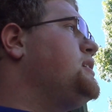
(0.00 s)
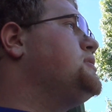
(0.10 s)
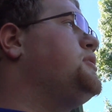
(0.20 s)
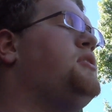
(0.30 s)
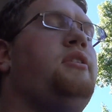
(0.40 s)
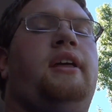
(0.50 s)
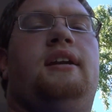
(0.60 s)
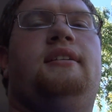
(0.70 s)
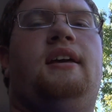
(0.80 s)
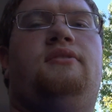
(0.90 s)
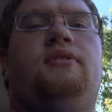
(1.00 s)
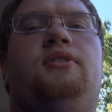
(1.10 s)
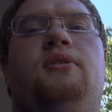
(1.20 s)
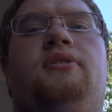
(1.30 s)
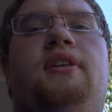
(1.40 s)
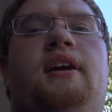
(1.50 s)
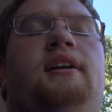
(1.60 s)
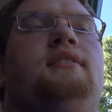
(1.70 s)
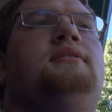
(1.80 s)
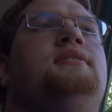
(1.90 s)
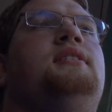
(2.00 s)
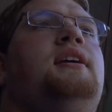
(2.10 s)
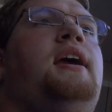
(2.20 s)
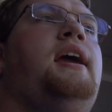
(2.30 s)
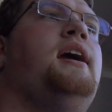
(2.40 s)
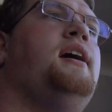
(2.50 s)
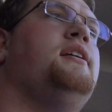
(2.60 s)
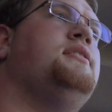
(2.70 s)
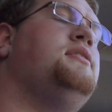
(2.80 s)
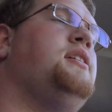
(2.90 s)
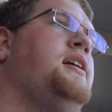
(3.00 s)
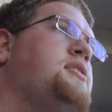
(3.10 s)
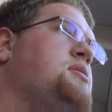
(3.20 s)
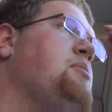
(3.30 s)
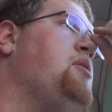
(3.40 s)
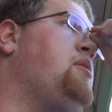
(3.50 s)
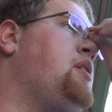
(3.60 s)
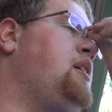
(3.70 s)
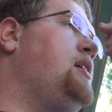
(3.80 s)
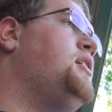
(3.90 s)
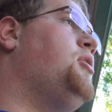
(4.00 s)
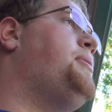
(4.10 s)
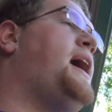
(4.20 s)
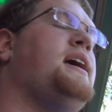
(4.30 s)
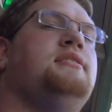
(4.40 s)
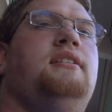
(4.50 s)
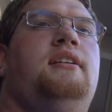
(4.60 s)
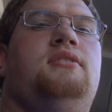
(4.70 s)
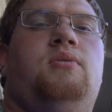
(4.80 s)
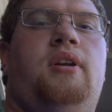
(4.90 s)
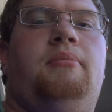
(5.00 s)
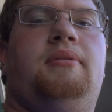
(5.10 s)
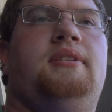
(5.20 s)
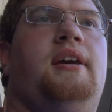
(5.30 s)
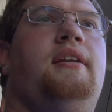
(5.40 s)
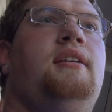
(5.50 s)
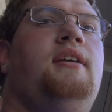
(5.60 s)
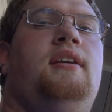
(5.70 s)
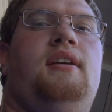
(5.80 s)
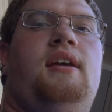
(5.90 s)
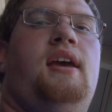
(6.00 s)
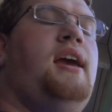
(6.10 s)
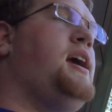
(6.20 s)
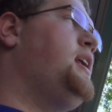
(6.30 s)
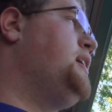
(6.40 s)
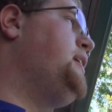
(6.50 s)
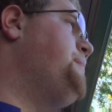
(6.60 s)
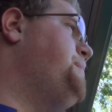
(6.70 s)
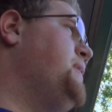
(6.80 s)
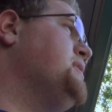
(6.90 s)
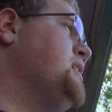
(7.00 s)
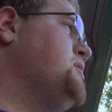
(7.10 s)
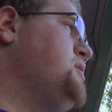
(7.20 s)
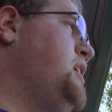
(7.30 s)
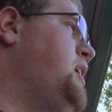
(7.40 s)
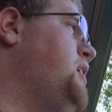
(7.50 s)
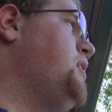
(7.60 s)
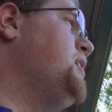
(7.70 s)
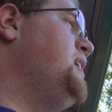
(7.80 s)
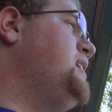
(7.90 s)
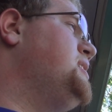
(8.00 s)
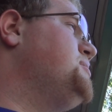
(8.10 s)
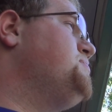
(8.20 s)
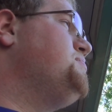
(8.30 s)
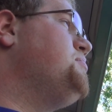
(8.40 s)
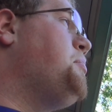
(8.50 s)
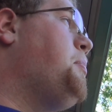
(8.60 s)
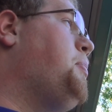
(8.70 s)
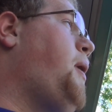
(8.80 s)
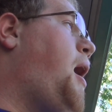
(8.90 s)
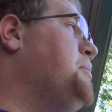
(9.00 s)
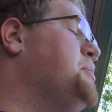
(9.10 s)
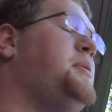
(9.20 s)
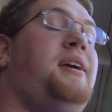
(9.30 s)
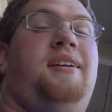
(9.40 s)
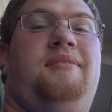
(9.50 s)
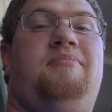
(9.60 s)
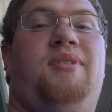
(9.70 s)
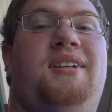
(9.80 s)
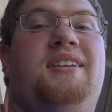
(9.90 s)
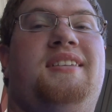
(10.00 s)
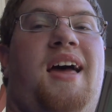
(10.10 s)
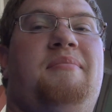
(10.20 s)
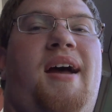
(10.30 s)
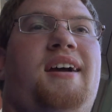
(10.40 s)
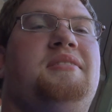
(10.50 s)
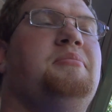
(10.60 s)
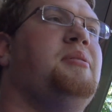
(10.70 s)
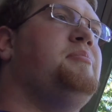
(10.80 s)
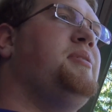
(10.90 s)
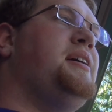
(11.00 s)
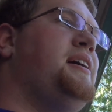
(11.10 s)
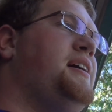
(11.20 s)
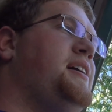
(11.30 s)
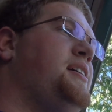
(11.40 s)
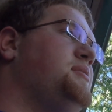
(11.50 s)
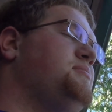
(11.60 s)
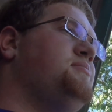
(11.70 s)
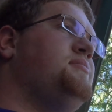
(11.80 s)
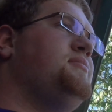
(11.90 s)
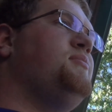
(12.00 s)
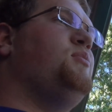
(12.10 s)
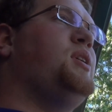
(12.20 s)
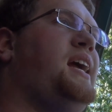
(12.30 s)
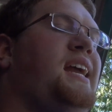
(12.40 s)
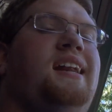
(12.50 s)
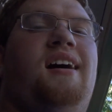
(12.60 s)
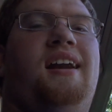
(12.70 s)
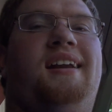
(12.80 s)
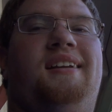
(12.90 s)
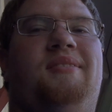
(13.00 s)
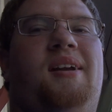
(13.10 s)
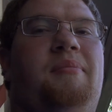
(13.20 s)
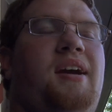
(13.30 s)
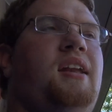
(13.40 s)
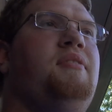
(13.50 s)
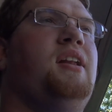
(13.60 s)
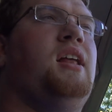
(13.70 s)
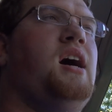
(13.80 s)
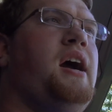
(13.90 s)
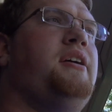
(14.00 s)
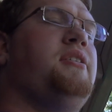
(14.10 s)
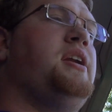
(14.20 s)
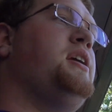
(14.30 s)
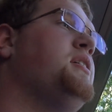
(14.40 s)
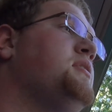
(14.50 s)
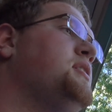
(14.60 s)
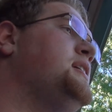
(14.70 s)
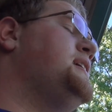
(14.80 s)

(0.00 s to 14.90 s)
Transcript: So they're only going to test for 2 things, and smoke opacity is 20%, and this engine here probably reaches that maximum when I get on it and when I'm kind of in a higher gear.